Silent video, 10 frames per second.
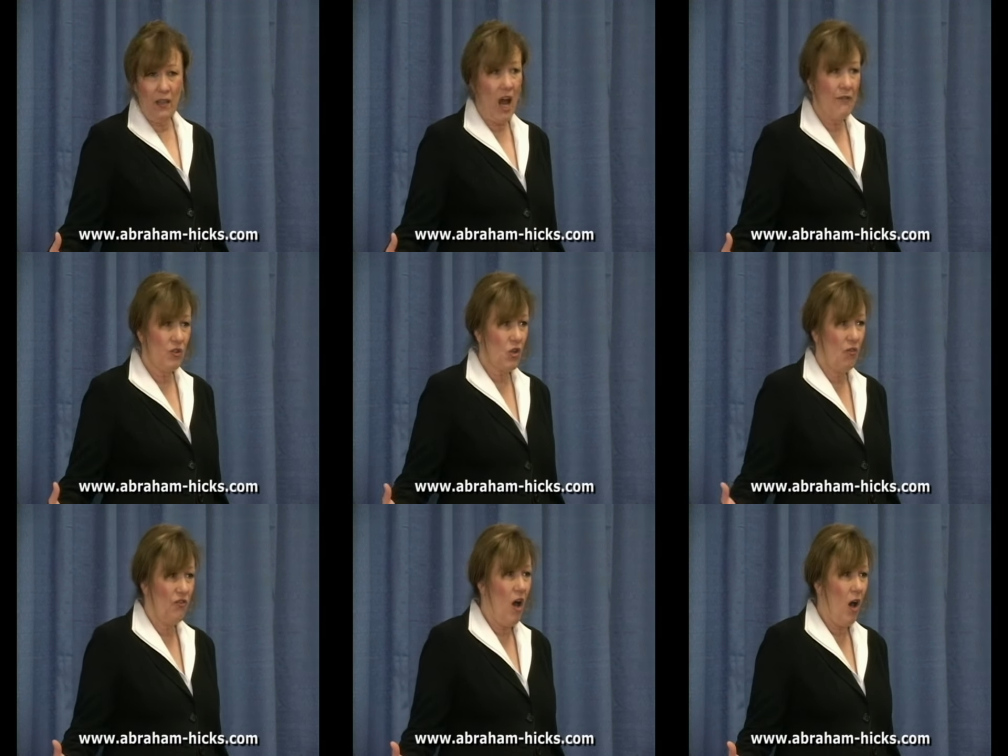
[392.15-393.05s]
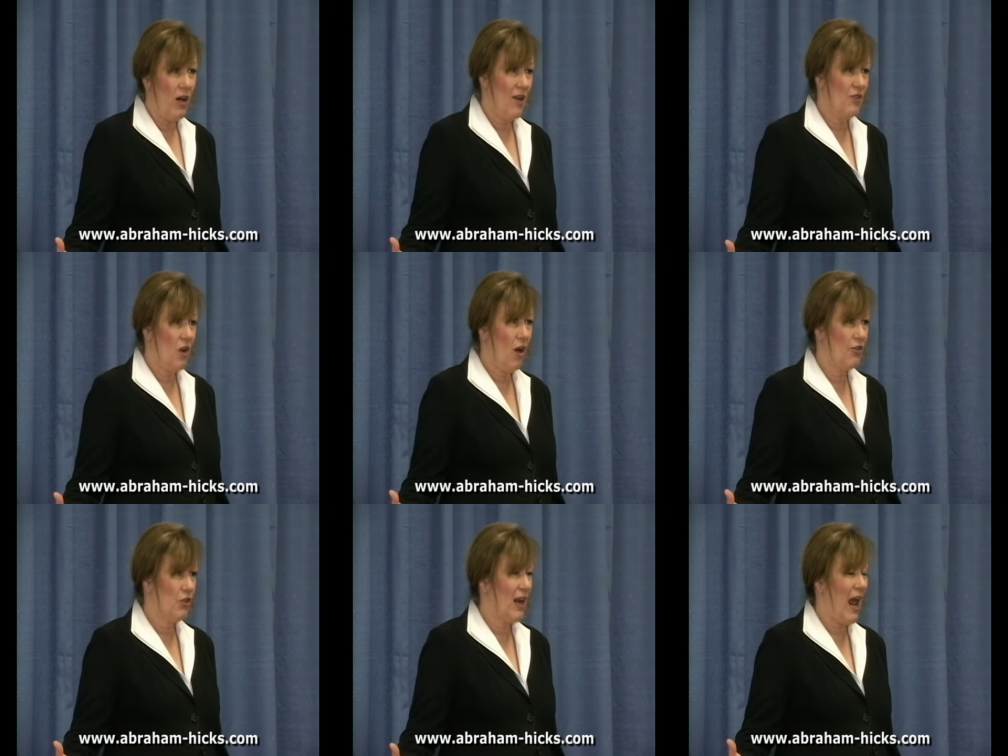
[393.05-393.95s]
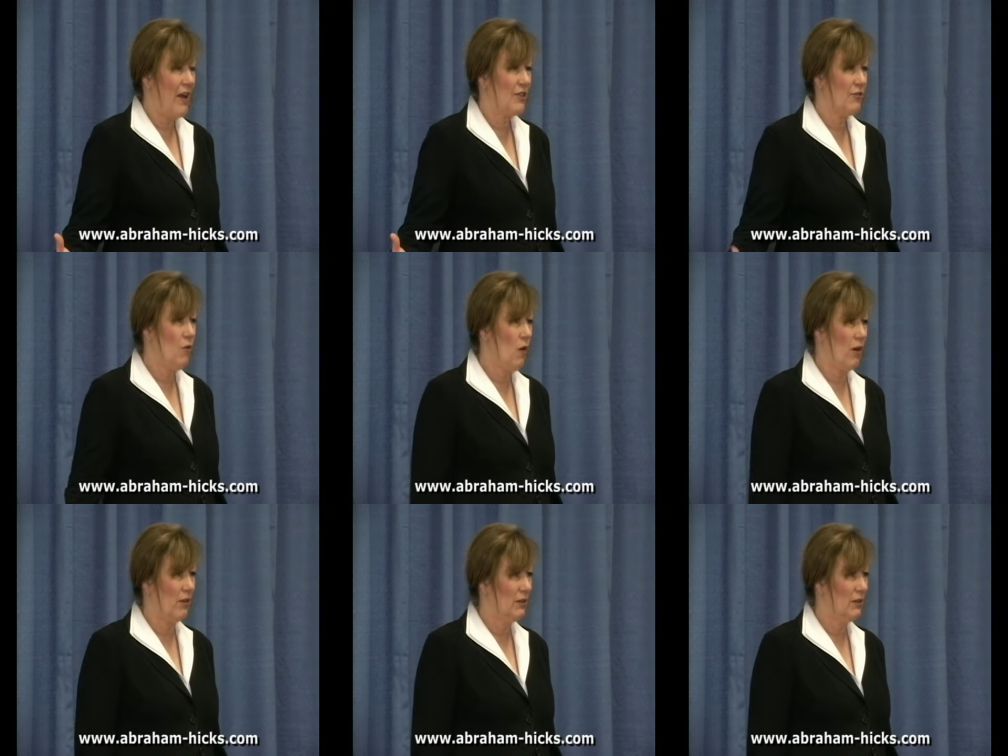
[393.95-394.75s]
life so far has caused you to ask for?